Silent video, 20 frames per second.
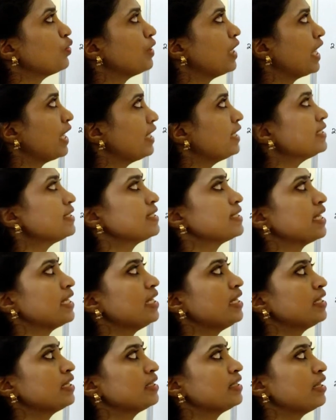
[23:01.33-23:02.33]

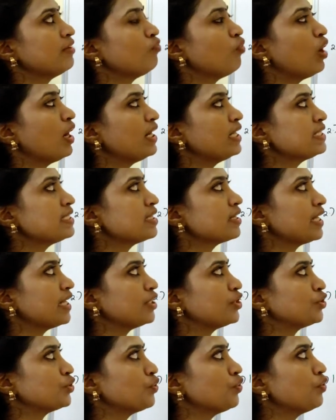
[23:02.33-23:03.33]
9C, then what is the
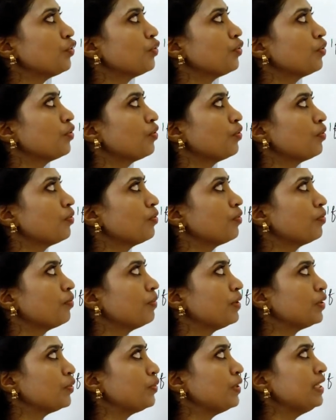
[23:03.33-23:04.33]
ratio
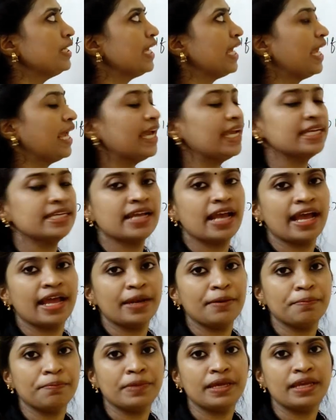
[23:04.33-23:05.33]
between A
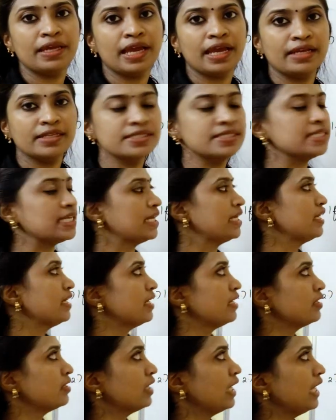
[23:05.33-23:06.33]
and B and C?
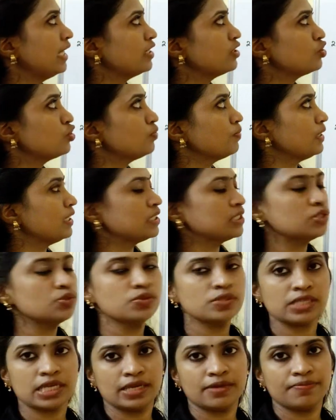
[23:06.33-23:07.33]
A is to B is to
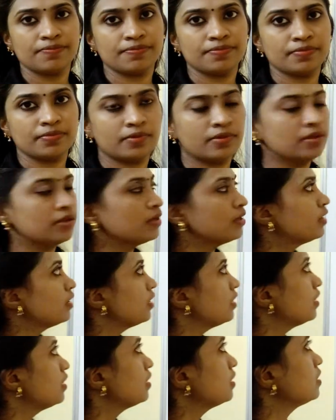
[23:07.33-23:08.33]
C.
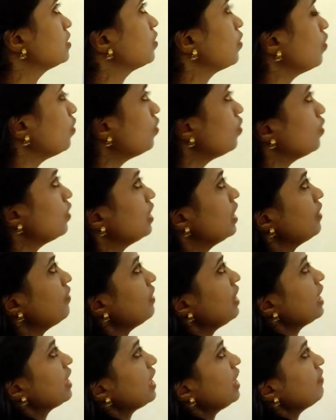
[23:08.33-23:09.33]
So here
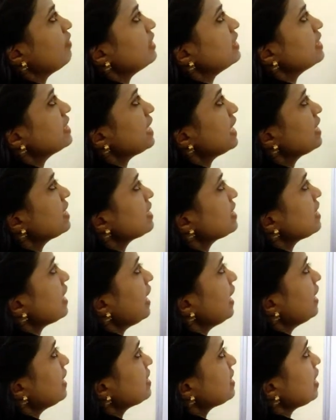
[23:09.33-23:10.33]
we are given
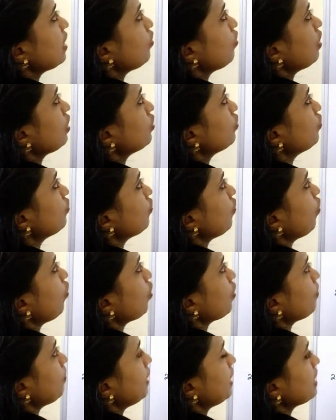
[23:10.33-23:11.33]
6A is equal to
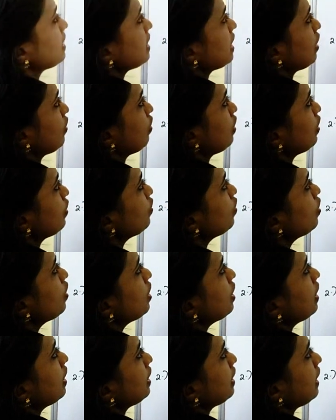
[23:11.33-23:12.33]
4B is equal to
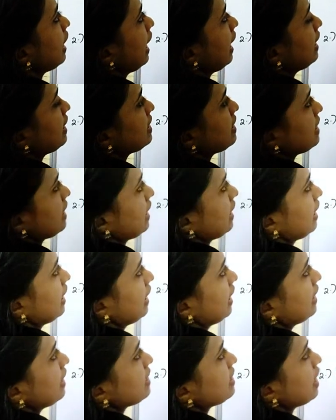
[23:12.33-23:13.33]
9C.
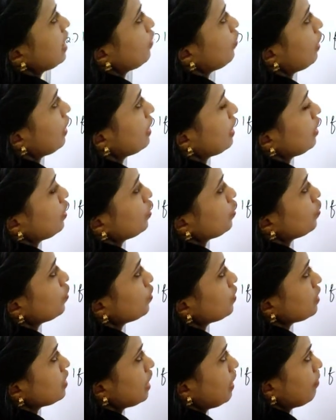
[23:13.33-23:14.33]
Let us equate it
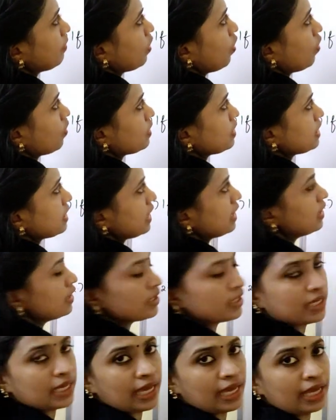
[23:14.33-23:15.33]
to some
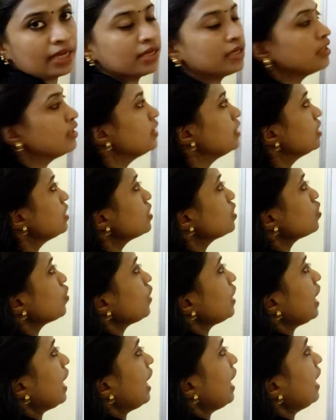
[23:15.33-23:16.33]
constant K. So
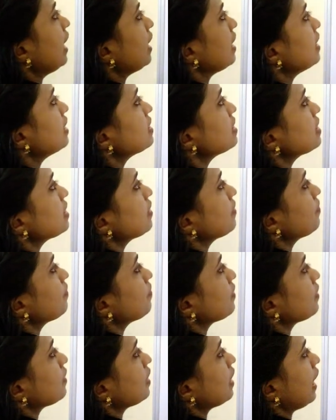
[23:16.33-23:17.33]
A is
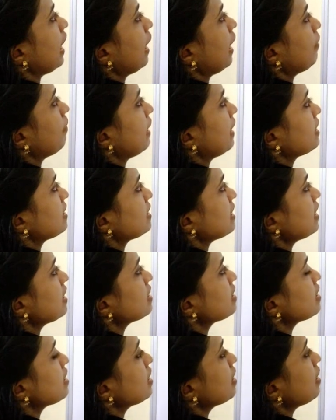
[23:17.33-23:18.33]
K by
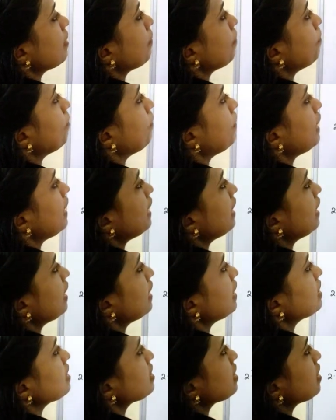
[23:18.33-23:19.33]
6,
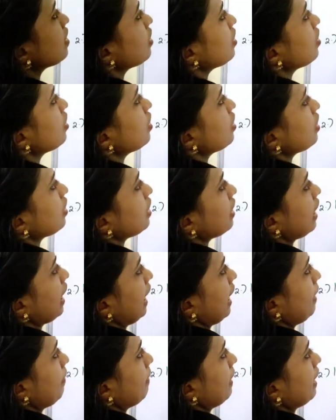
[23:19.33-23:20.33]
B is
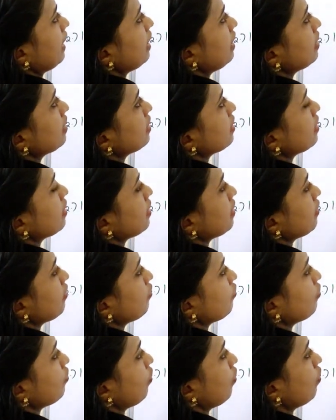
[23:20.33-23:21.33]
K by
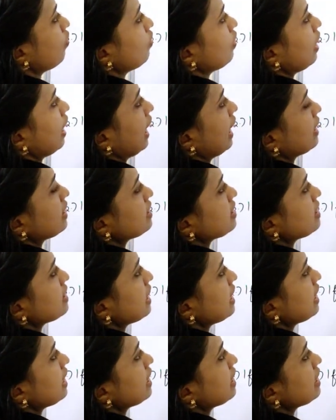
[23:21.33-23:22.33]
4, and
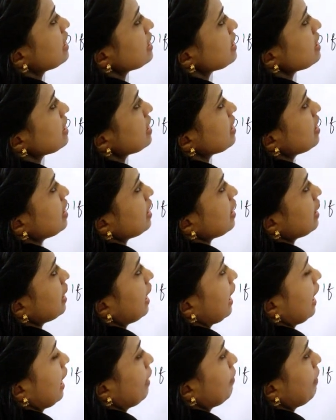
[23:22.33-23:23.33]
C is
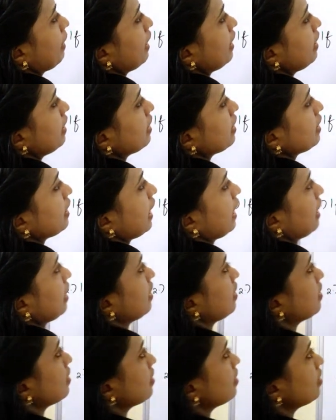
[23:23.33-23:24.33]
K by 9.
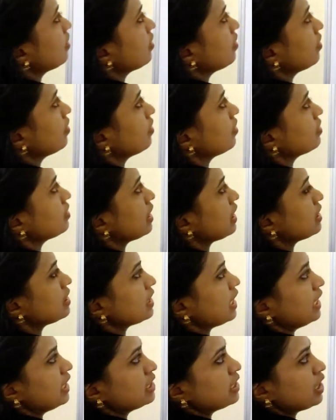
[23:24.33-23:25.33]

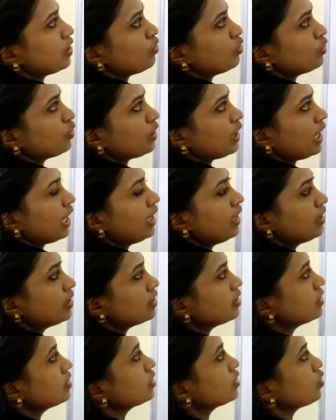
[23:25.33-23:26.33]
6A is equal to K,
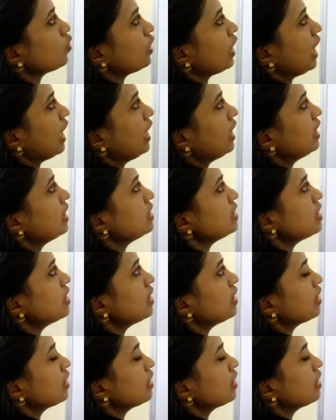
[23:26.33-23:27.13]
so A is